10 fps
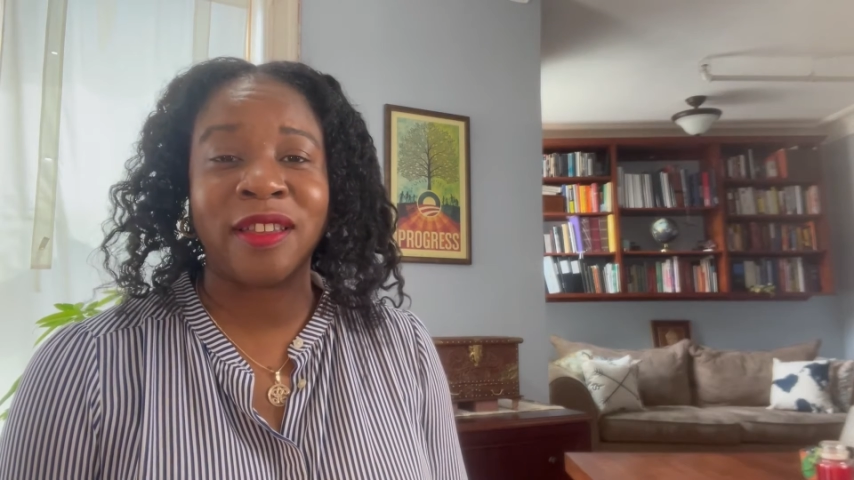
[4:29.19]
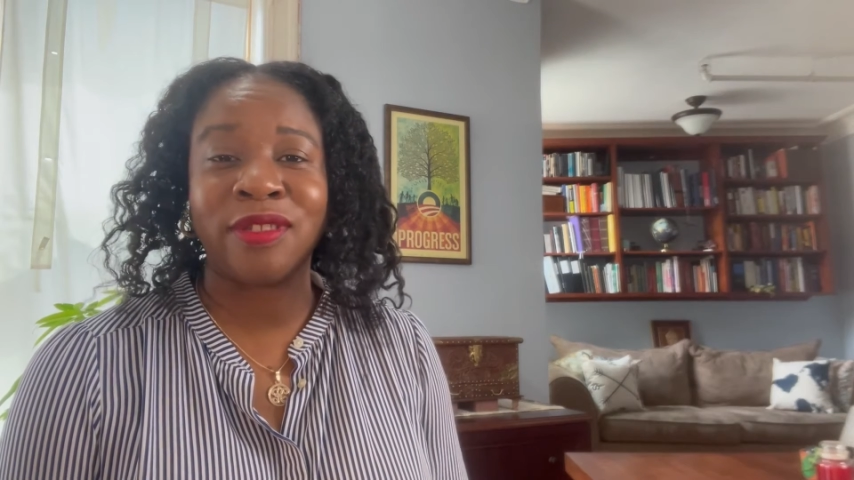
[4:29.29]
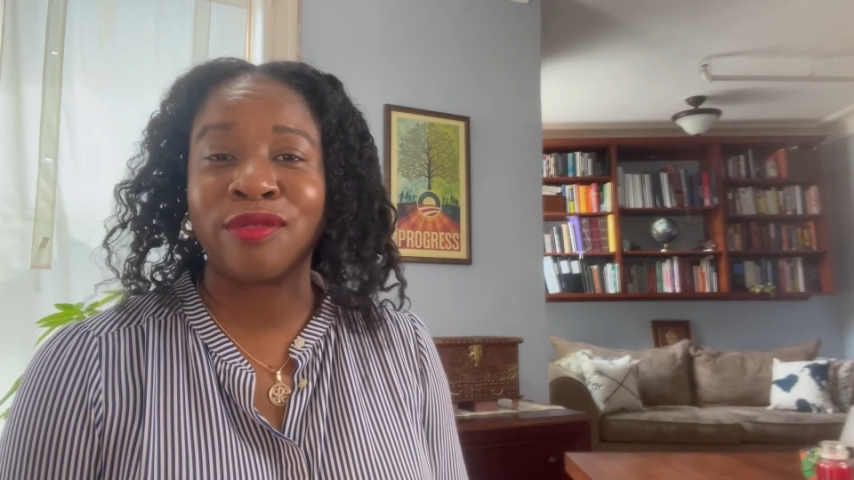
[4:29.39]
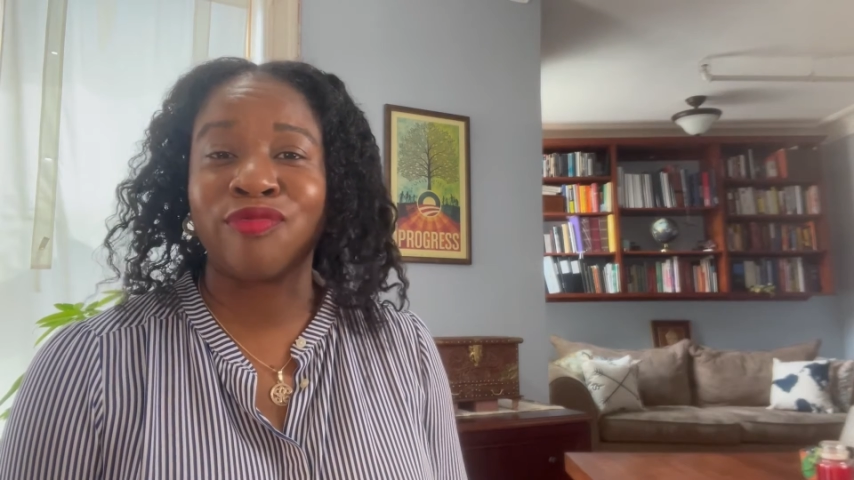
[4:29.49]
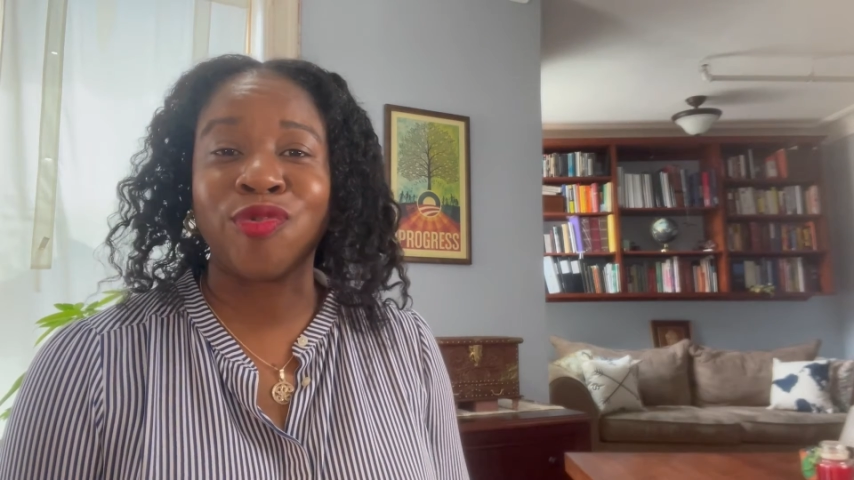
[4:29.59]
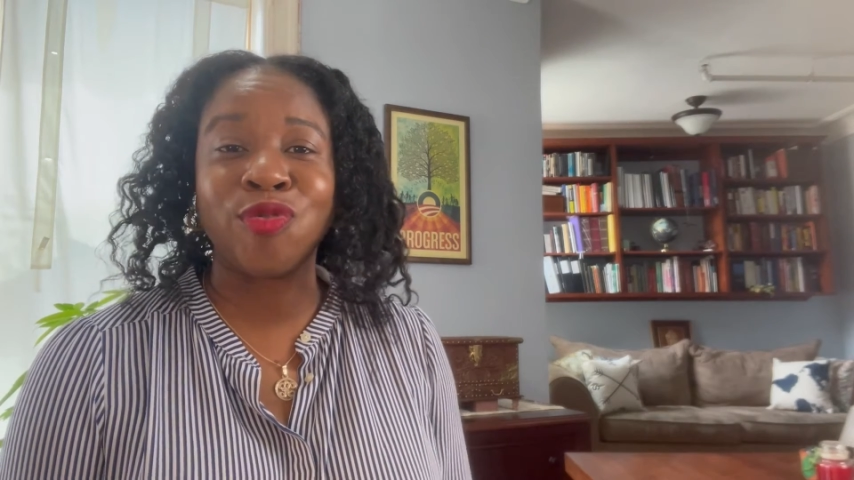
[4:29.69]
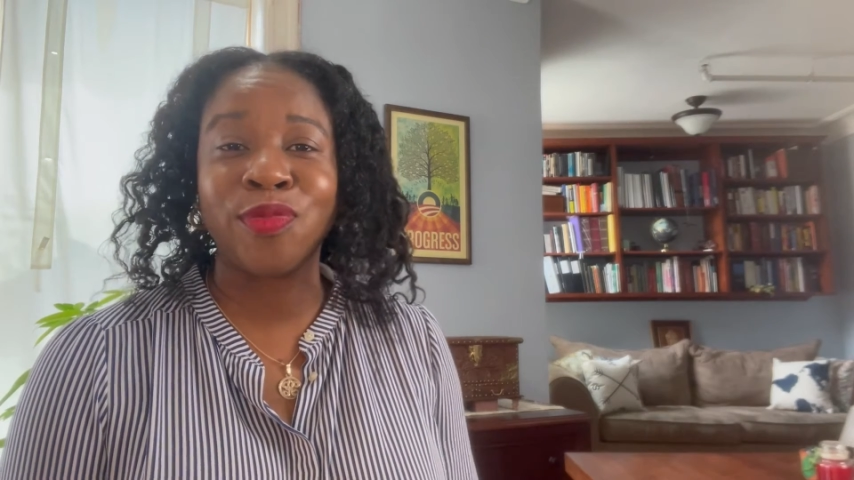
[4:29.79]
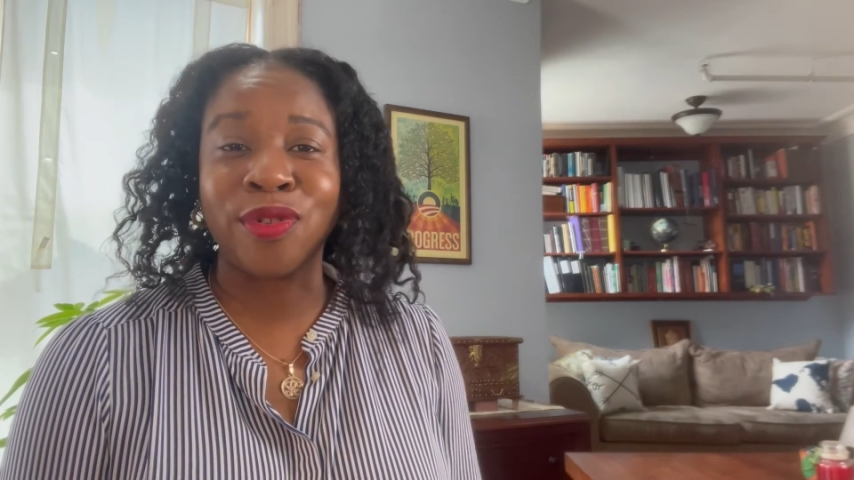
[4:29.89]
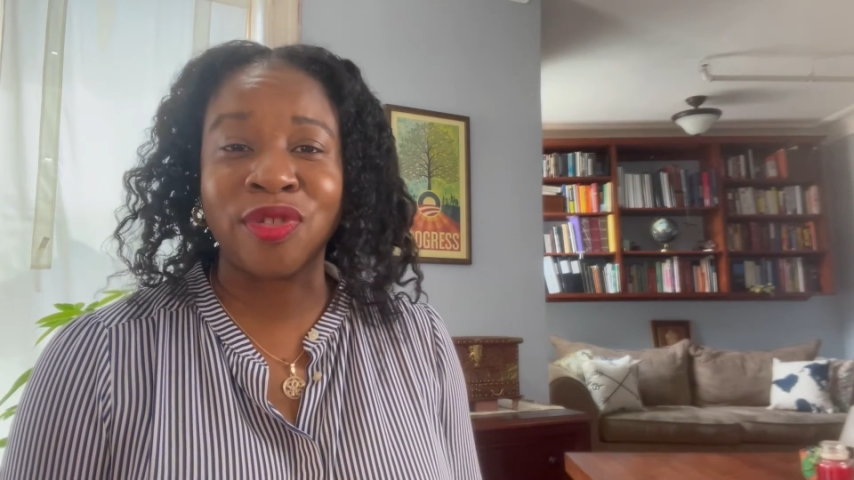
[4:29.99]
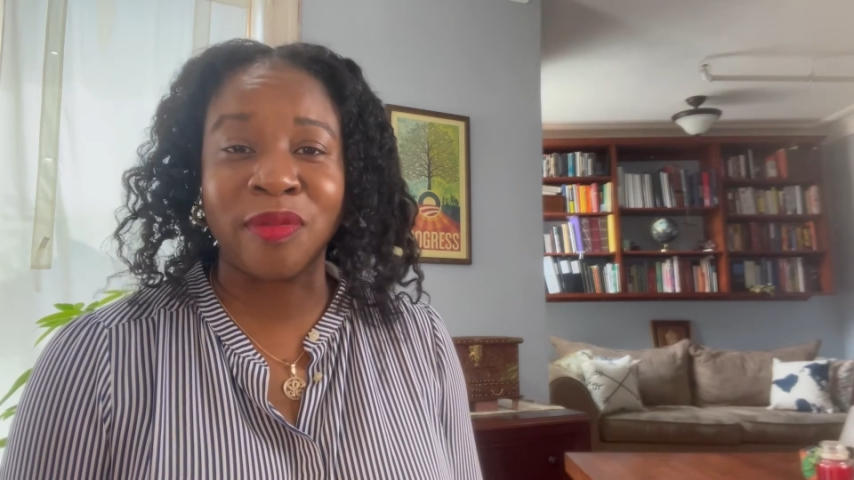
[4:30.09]
there's
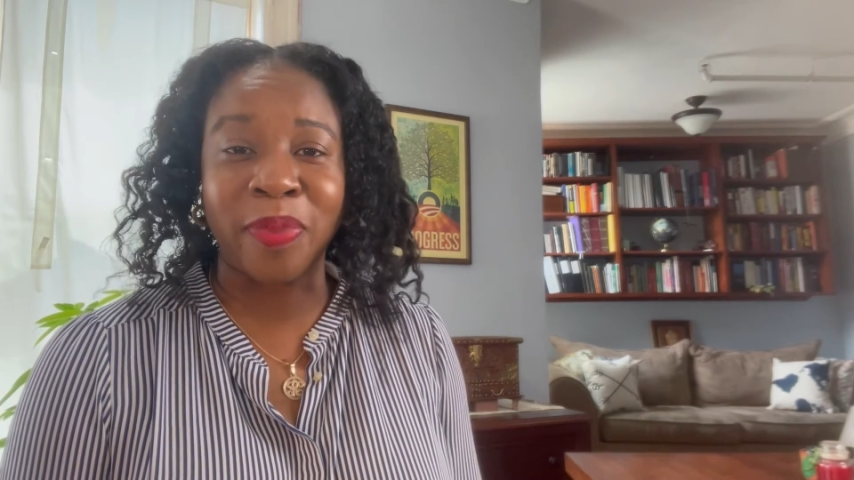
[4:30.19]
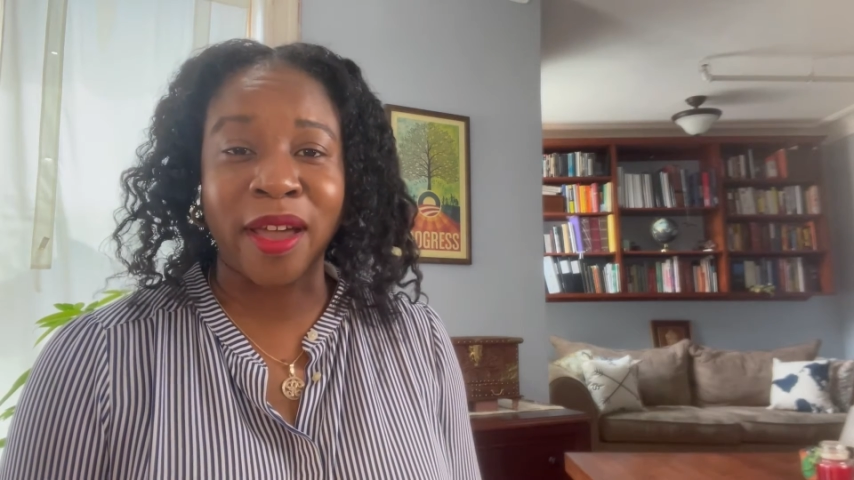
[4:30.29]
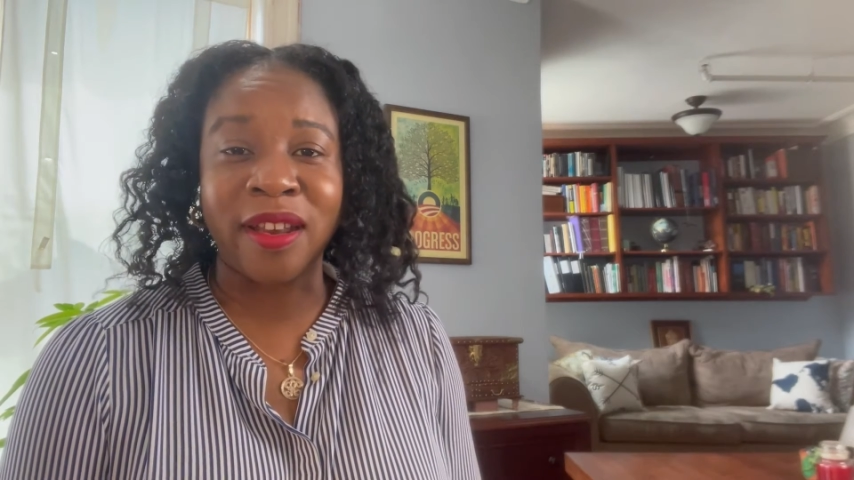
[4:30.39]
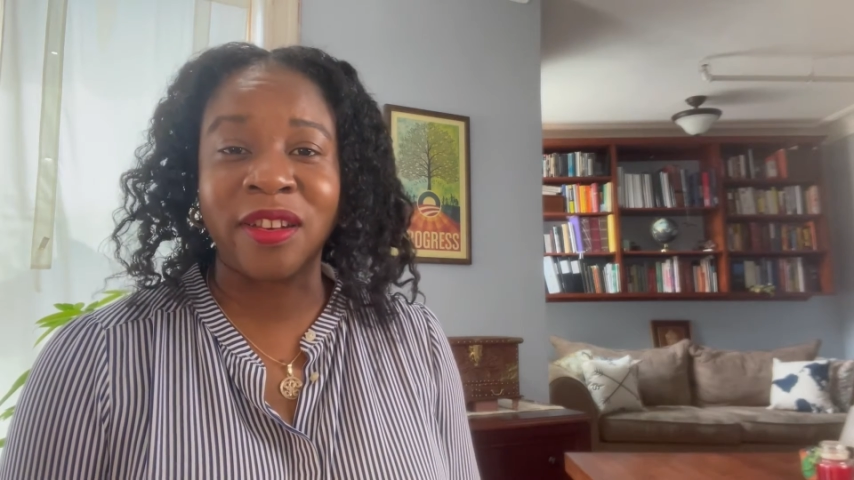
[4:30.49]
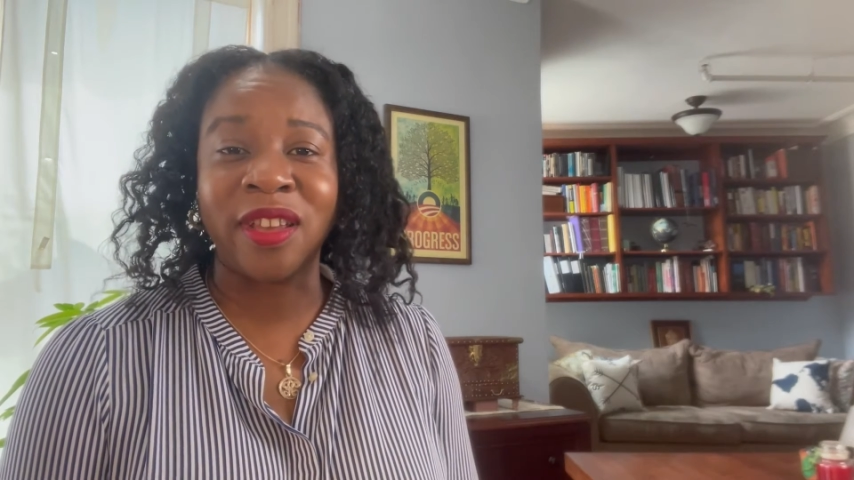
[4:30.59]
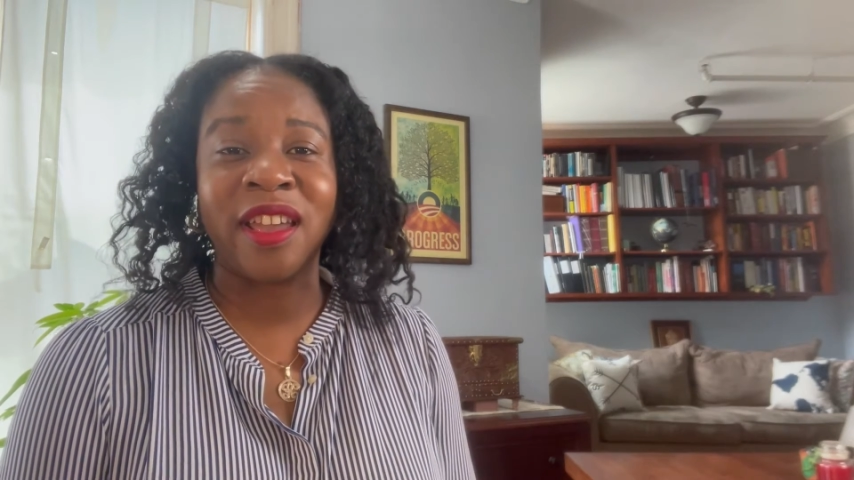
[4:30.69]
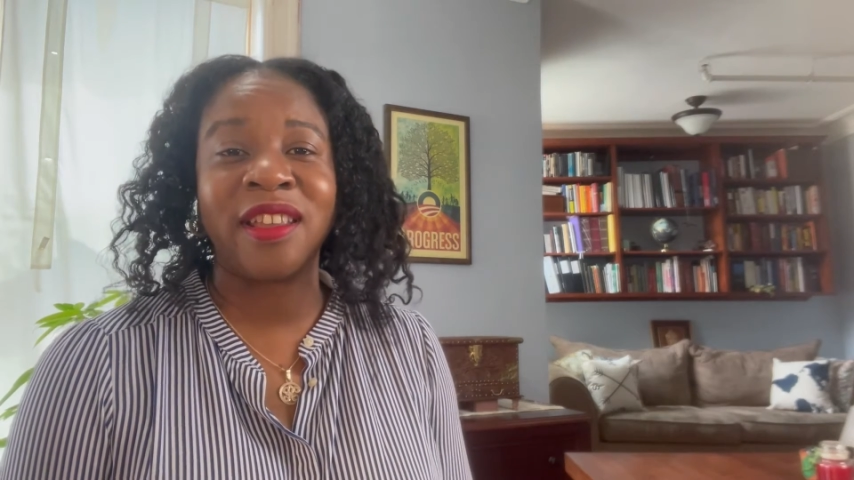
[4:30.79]
rumors about it